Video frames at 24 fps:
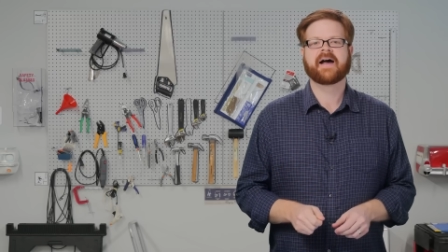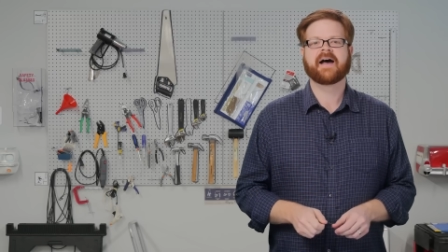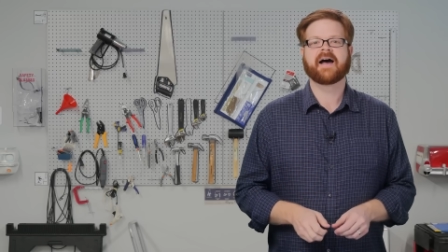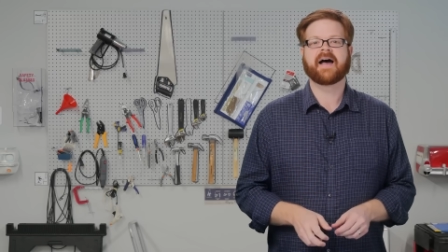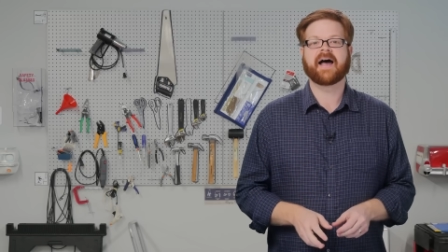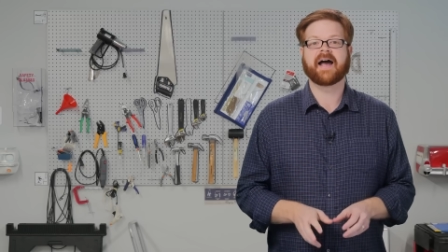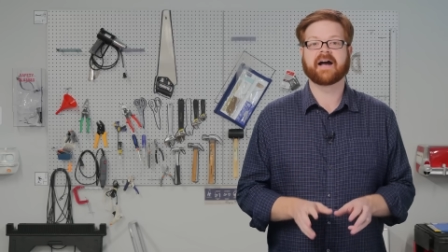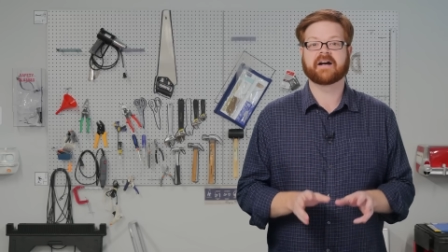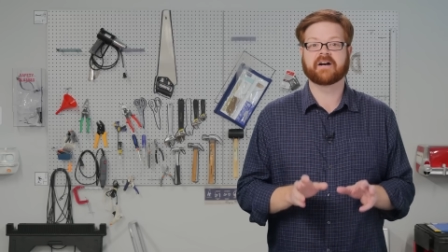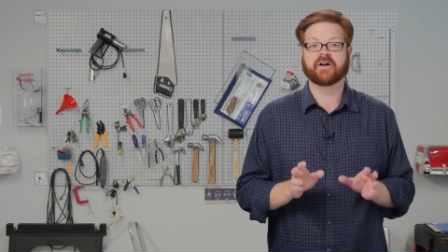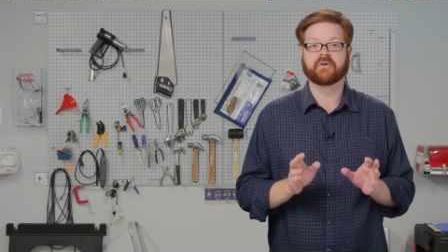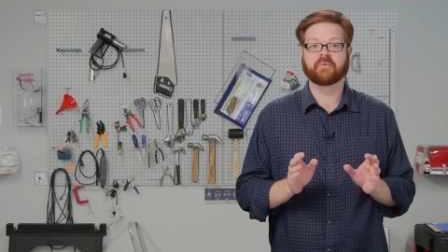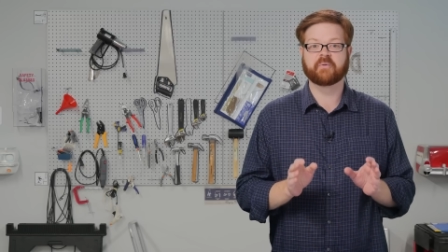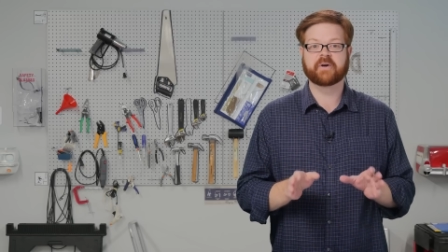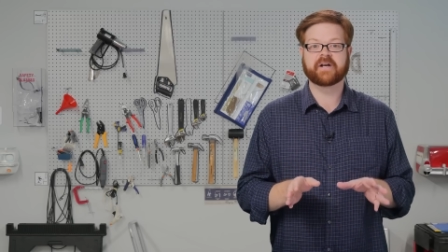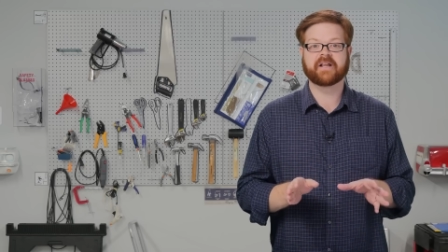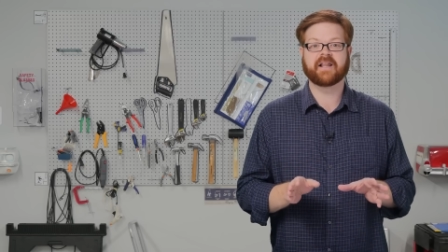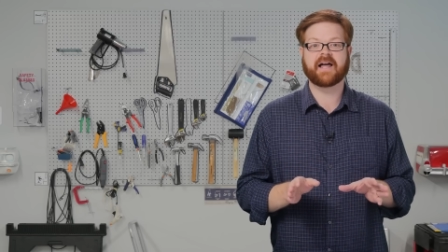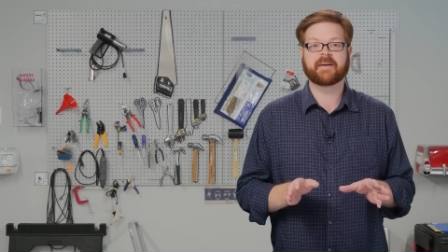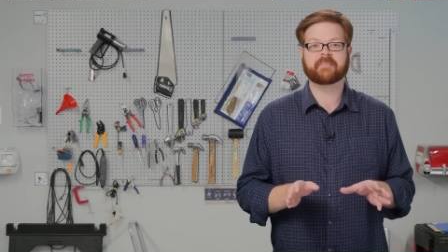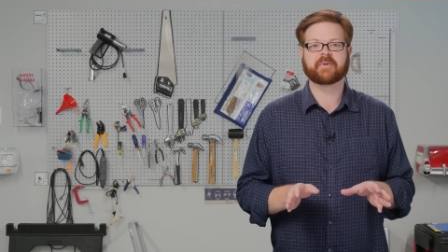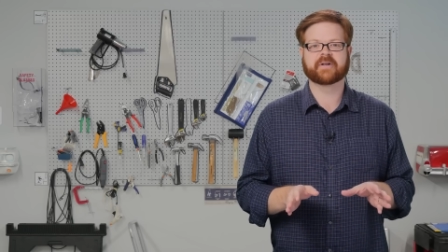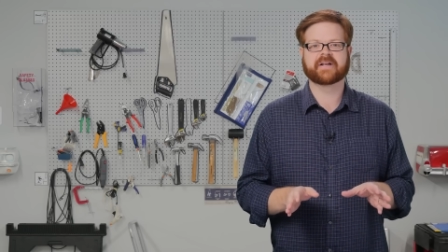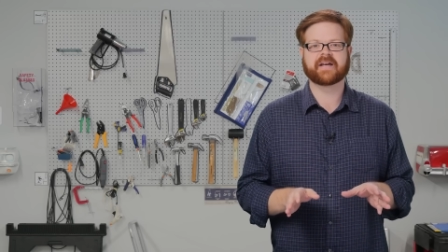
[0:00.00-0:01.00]
hack on
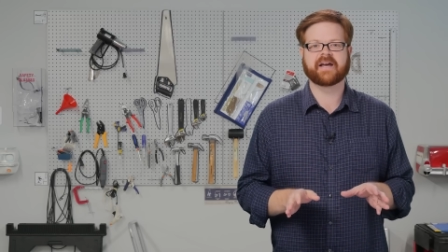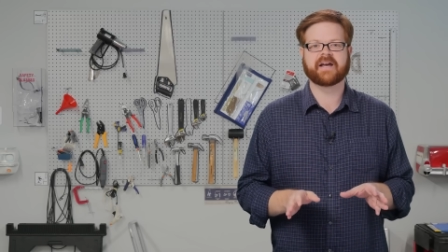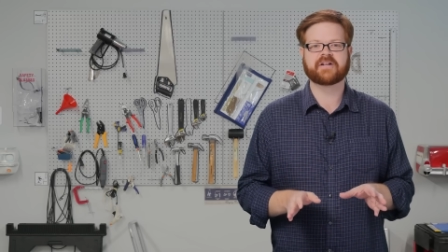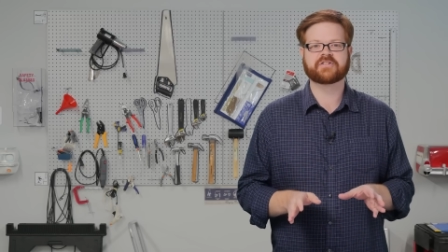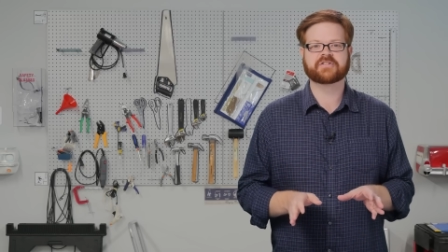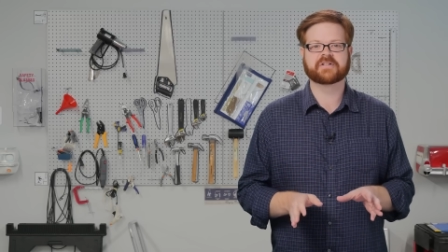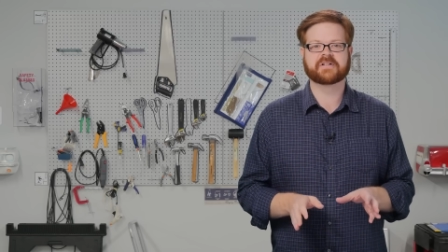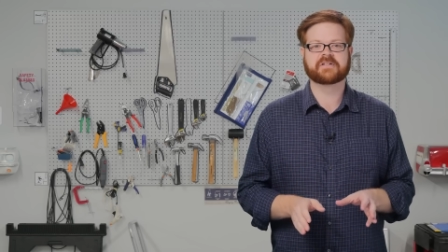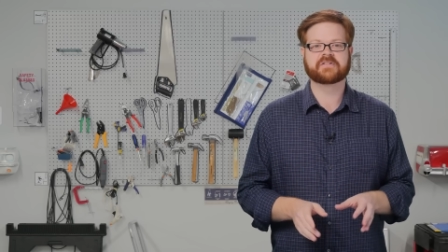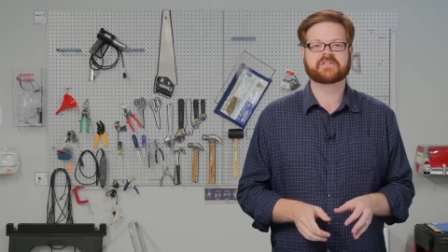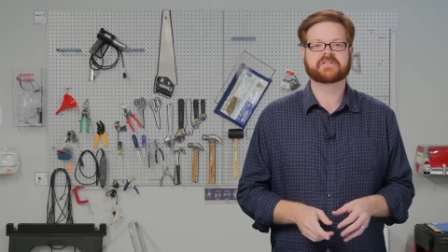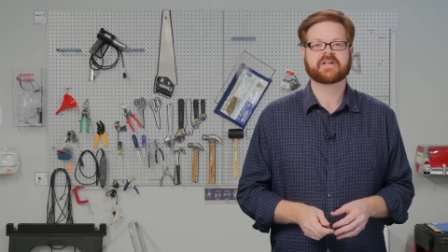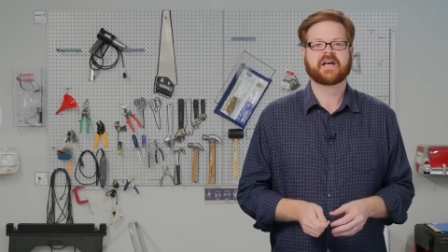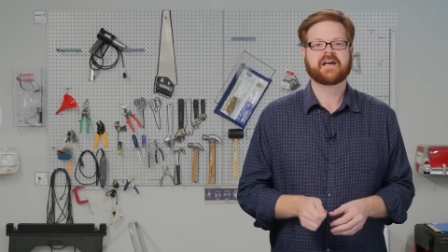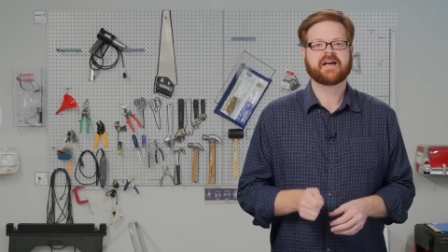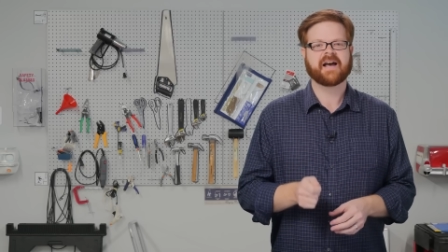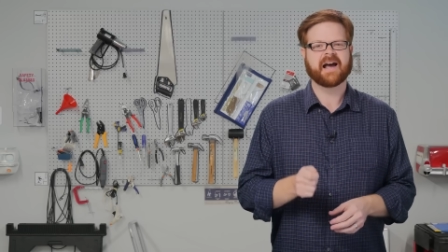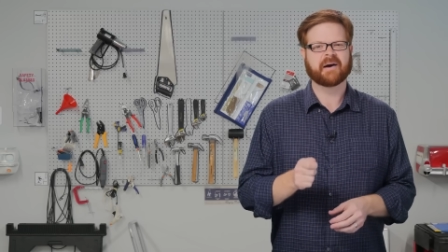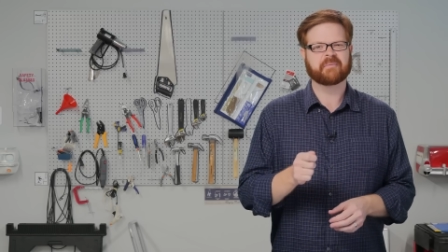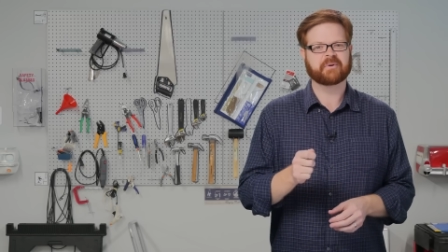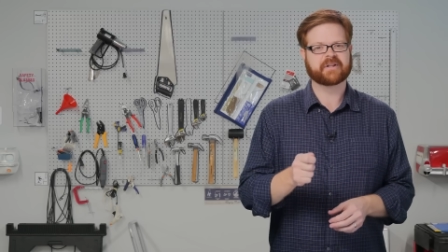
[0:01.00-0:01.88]
real applications, and